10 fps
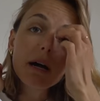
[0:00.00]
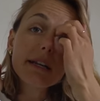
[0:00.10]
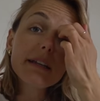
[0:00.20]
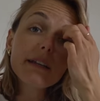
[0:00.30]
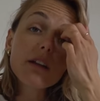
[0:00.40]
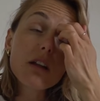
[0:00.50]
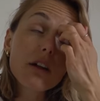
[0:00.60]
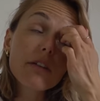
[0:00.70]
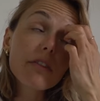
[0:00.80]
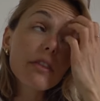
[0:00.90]
I did a
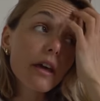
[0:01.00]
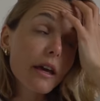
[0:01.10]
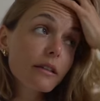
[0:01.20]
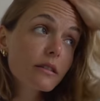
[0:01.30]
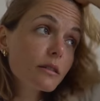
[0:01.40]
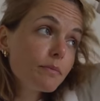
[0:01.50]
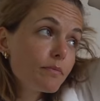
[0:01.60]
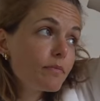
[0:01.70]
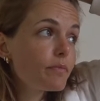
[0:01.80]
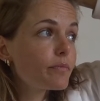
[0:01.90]
lot of things,
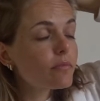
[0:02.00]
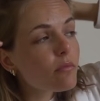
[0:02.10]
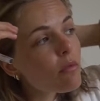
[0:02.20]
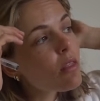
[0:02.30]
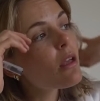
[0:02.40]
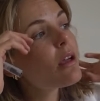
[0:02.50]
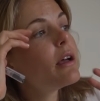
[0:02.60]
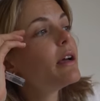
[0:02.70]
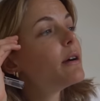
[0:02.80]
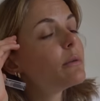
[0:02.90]

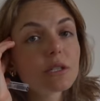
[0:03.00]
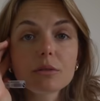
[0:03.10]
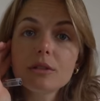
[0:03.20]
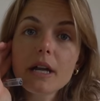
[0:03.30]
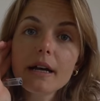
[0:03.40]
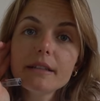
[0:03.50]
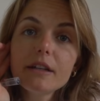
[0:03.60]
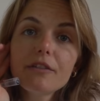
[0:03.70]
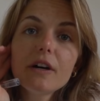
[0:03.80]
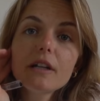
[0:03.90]
which was nice.
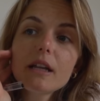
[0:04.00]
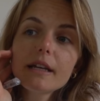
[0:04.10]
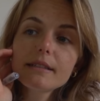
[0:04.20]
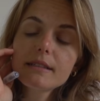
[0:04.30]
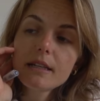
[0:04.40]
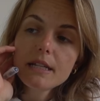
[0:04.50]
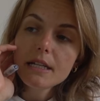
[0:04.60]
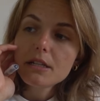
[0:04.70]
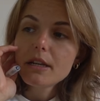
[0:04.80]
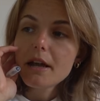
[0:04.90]
It felt like a
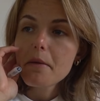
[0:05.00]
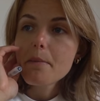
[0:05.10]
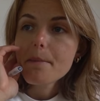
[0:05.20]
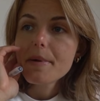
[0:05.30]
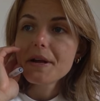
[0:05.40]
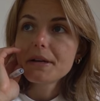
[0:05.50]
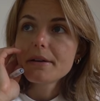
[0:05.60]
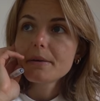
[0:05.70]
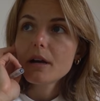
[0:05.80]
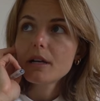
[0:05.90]
Sunday today,
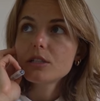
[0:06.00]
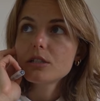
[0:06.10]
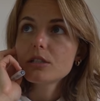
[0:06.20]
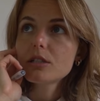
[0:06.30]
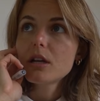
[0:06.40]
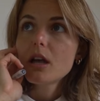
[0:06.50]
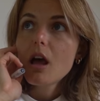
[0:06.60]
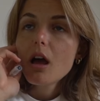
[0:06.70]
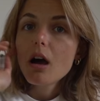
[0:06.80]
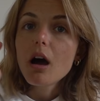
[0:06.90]
and I just
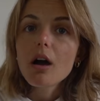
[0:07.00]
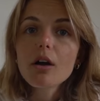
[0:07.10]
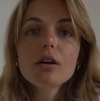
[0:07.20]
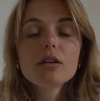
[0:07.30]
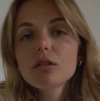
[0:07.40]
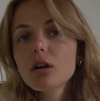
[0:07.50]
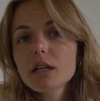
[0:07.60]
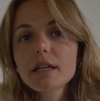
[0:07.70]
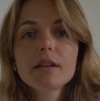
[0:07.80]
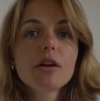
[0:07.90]

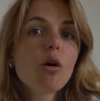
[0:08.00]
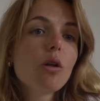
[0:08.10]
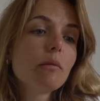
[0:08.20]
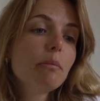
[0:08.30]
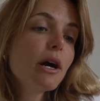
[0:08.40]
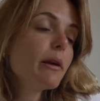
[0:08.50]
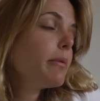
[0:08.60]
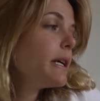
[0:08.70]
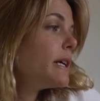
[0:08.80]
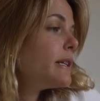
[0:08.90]
cleaned the whole
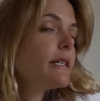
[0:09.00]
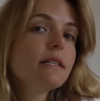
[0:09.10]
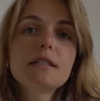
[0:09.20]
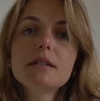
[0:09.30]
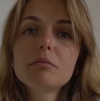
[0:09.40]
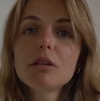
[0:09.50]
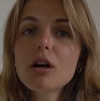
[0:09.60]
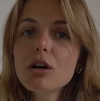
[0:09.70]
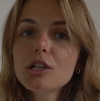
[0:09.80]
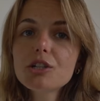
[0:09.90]
apartment, did some
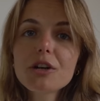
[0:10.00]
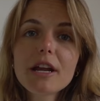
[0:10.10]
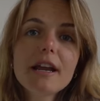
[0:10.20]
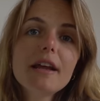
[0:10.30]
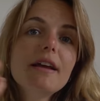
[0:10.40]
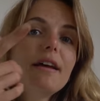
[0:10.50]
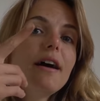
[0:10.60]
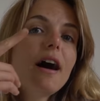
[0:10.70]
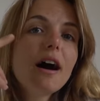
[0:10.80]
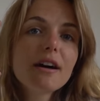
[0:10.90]
laundry,
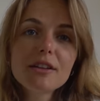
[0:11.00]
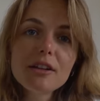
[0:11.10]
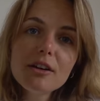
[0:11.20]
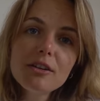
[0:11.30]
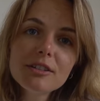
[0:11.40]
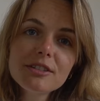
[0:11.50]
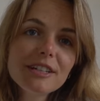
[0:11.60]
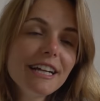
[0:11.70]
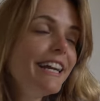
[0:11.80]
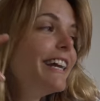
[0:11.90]
hung the
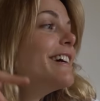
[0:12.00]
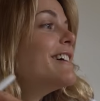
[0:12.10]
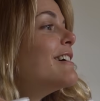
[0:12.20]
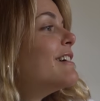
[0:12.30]
laundry.